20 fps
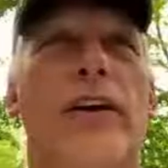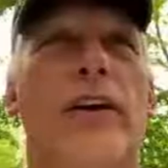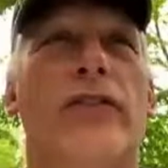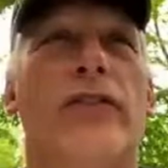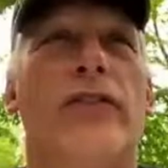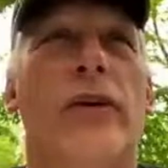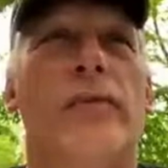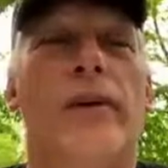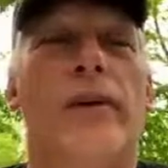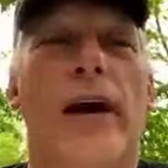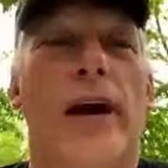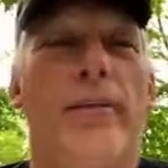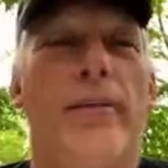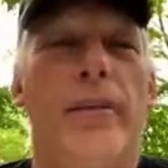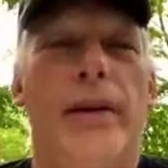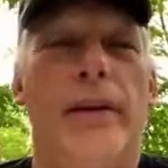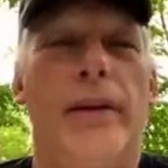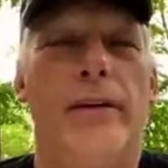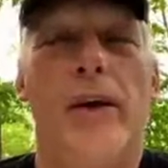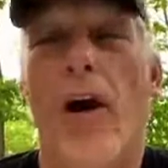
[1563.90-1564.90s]
starts
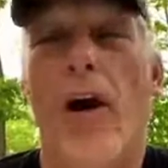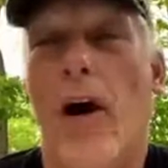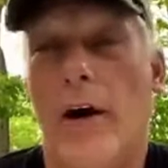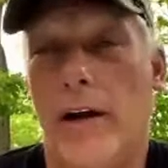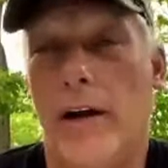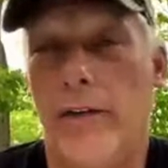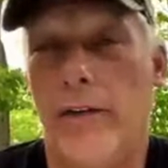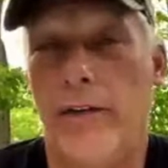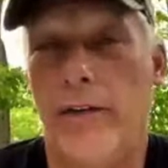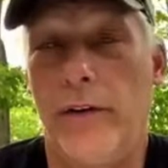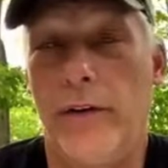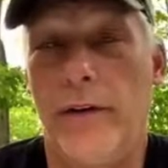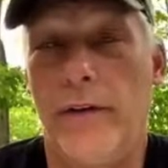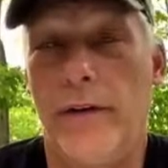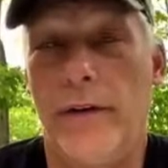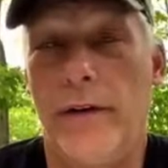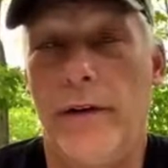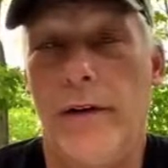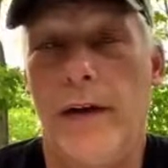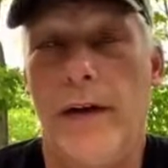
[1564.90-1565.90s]
sometime in August.
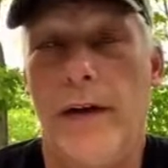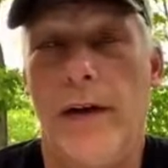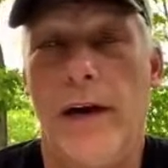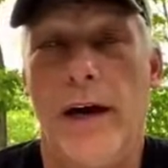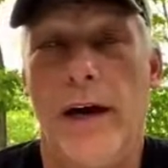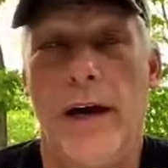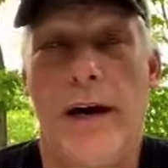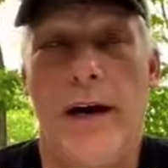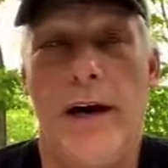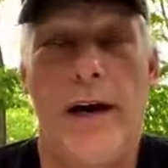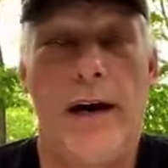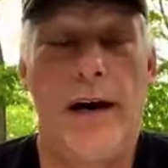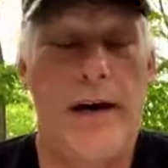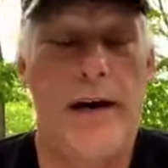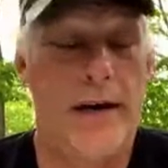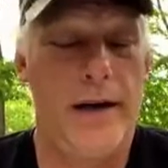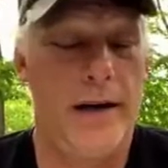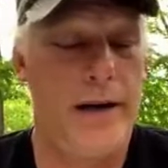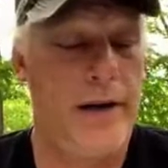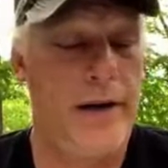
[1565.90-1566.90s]

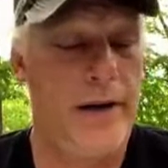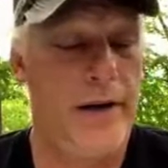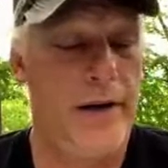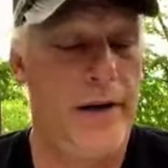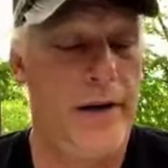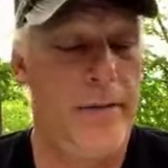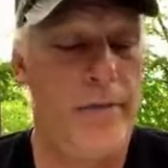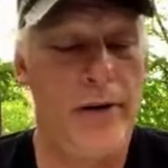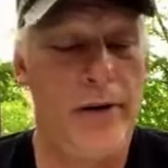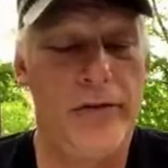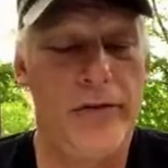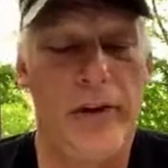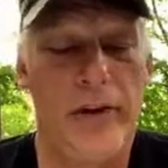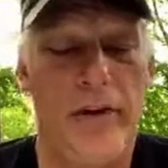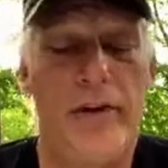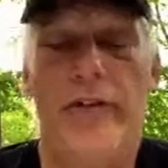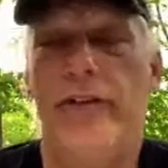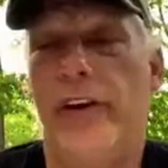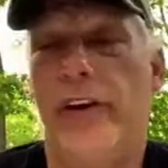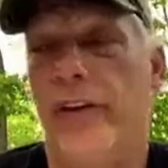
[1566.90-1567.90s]
Your
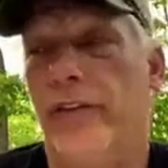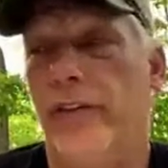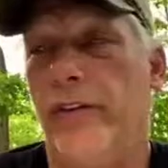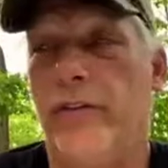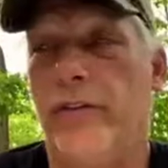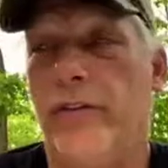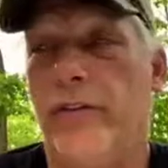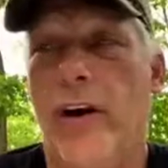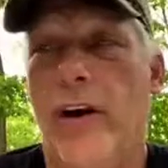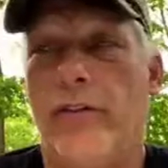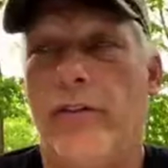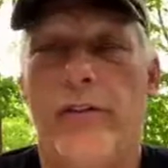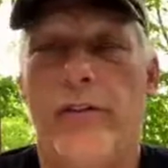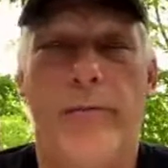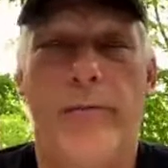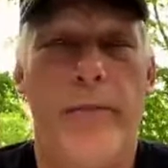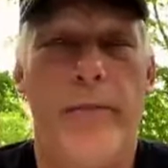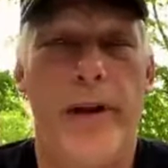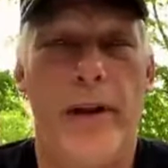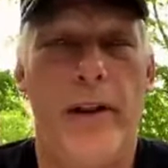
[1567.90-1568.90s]
muzzleloader season starts
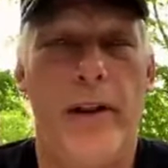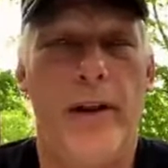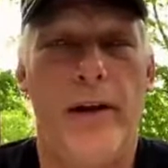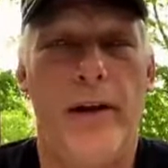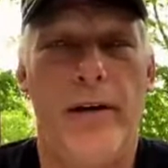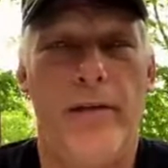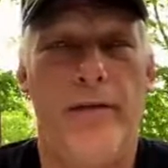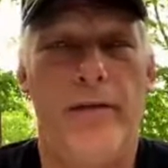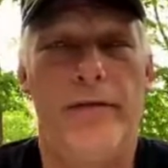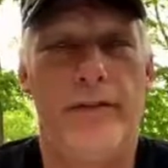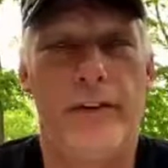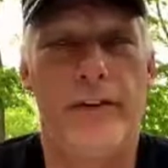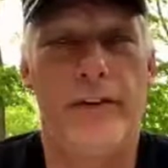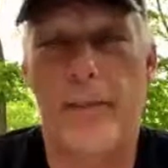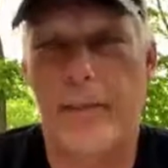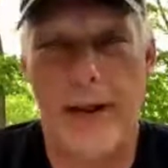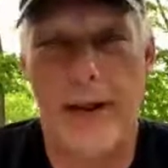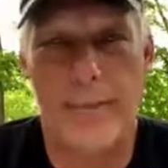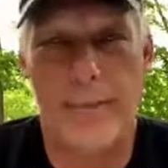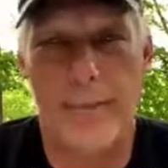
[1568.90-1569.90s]
the middle of
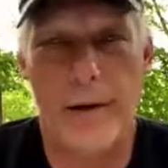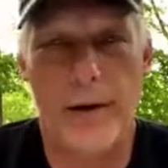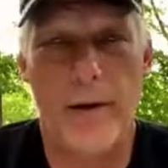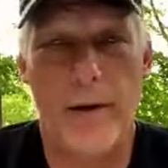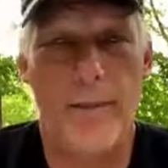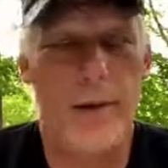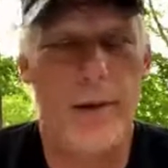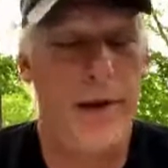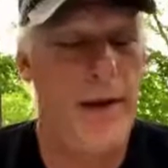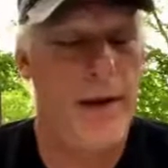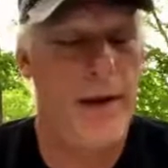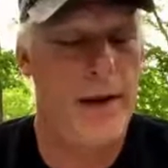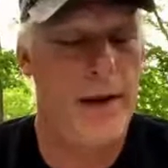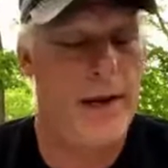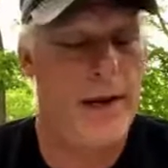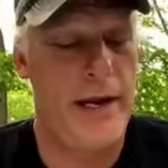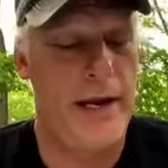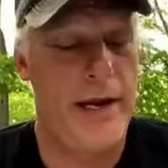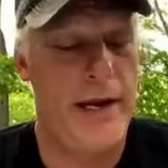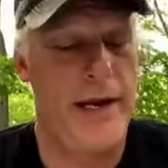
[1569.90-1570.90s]
September,
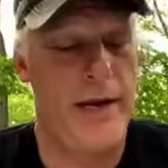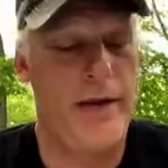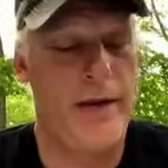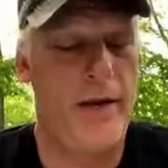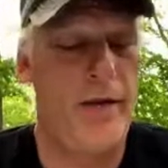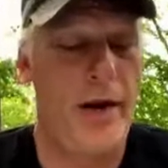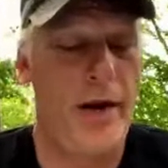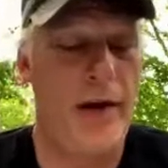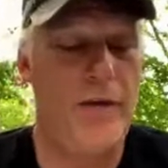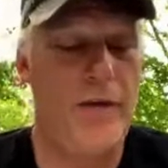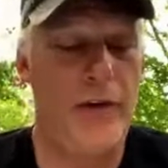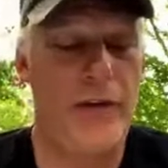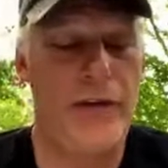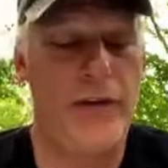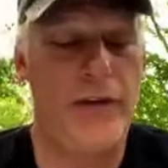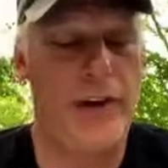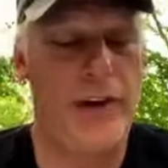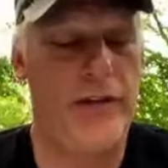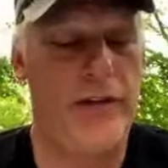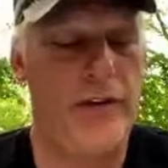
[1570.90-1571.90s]
and your rifle
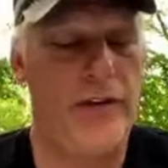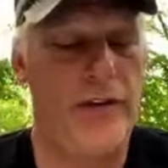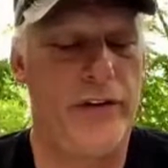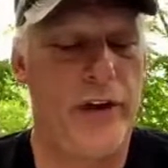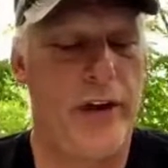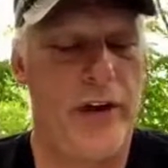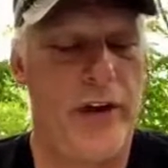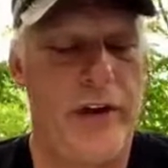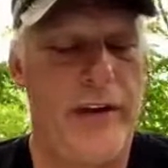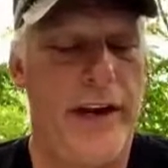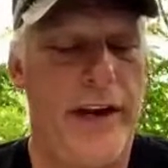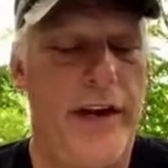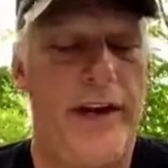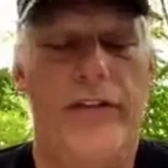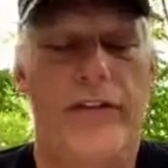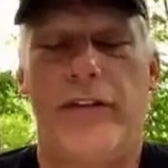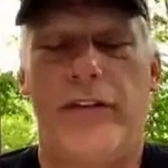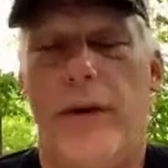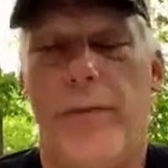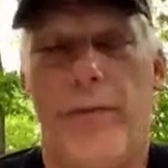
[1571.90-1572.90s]
seasons are the end
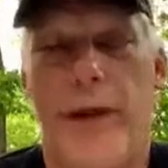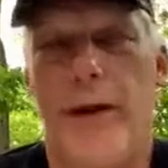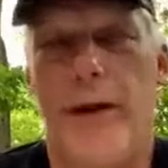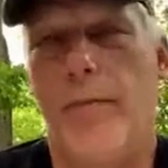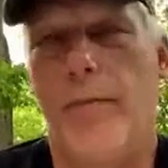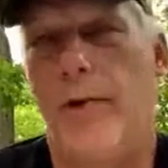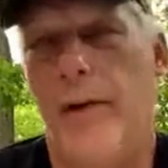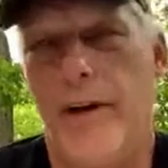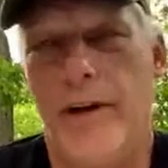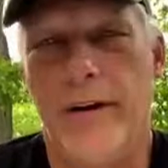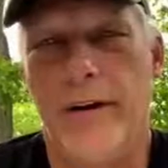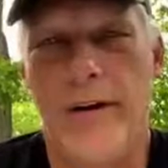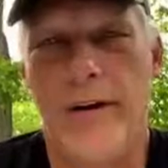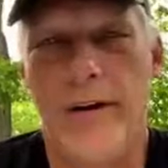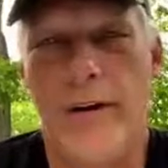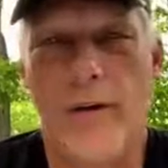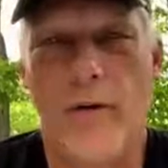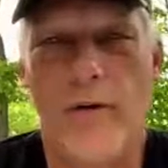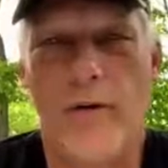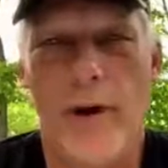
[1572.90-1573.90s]
of September into
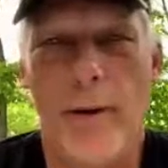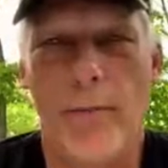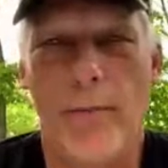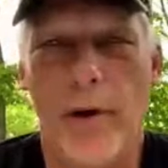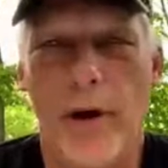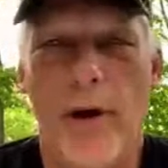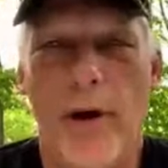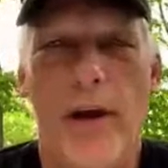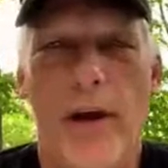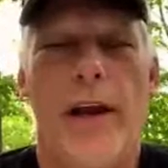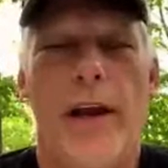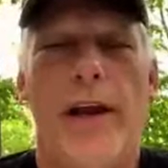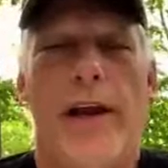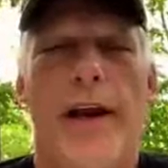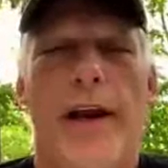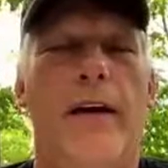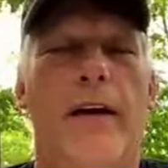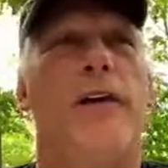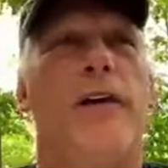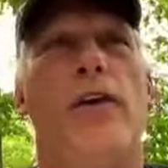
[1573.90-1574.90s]
November.
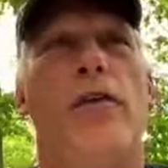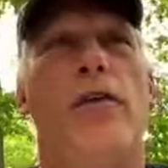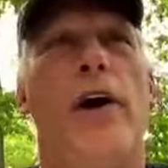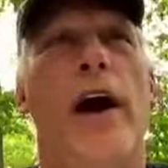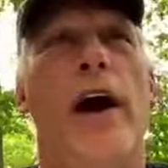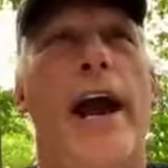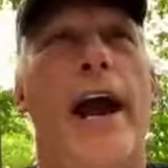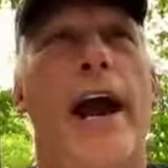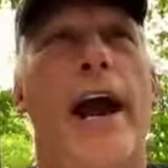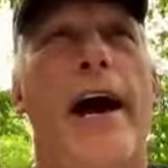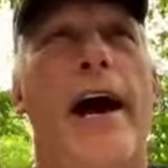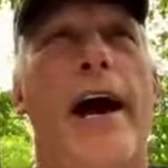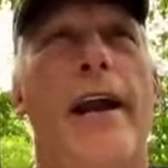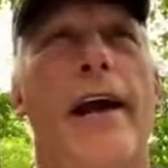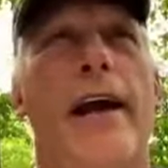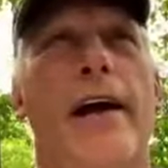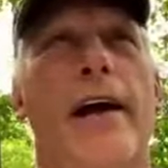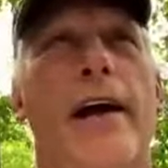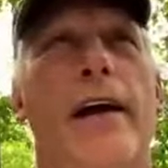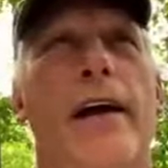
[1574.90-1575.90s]
If you
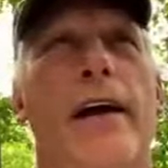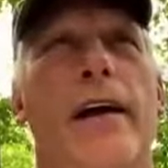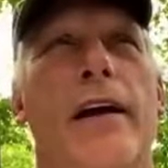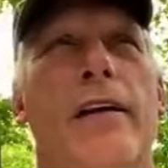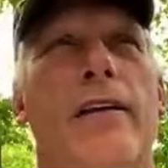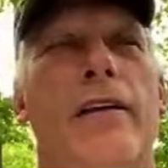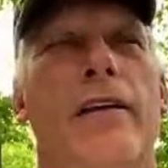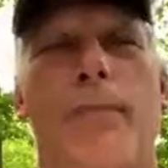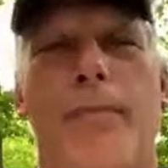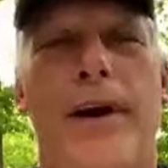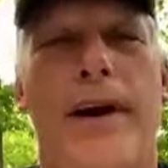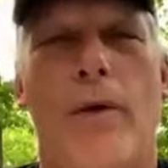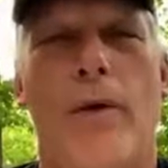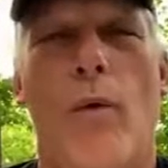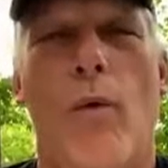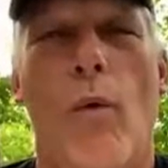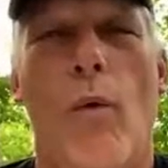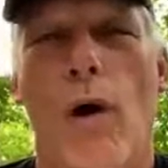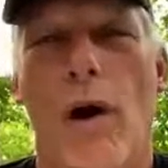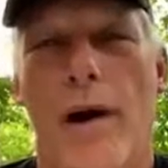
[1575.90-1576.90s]
had to pick
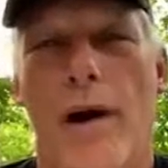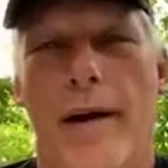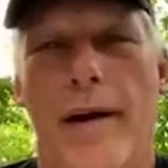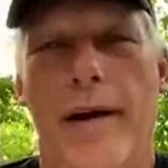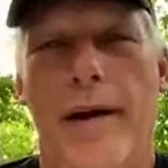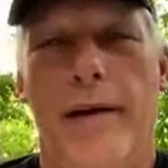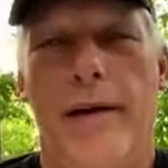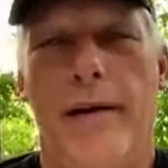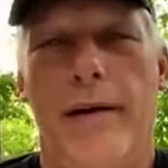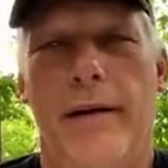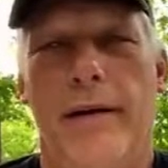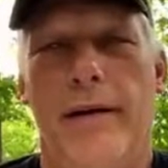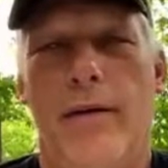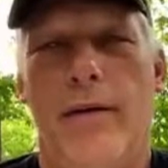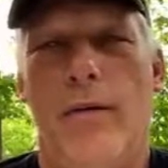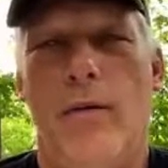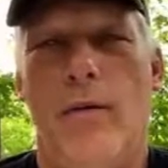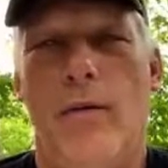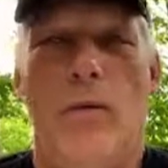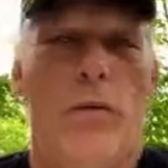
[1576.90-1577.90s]
one,
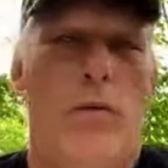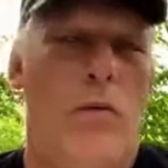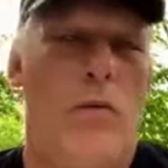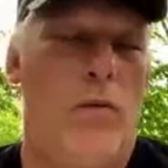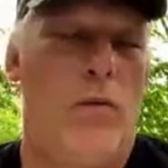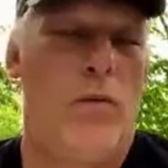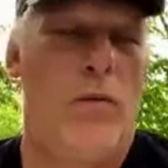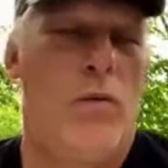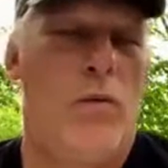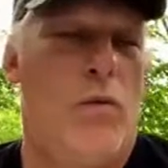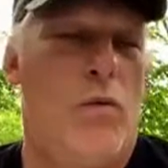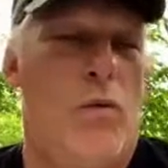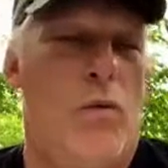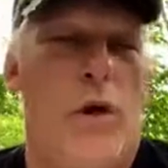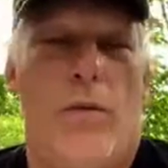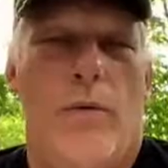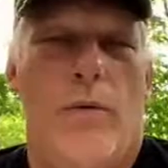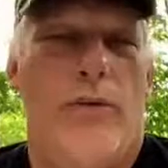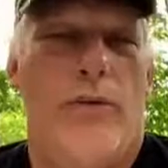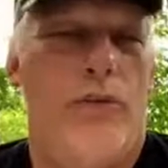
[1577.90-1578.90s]

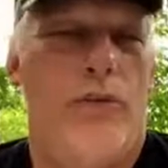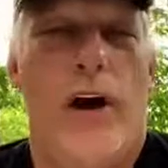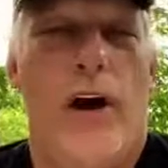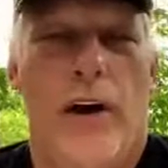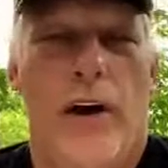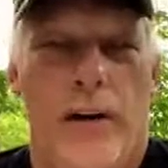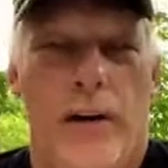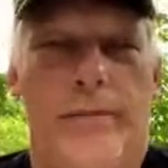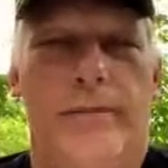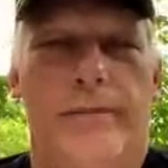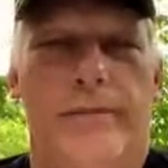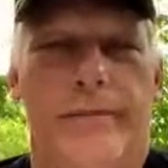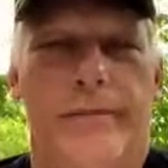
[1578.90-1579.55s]
what would you hunt?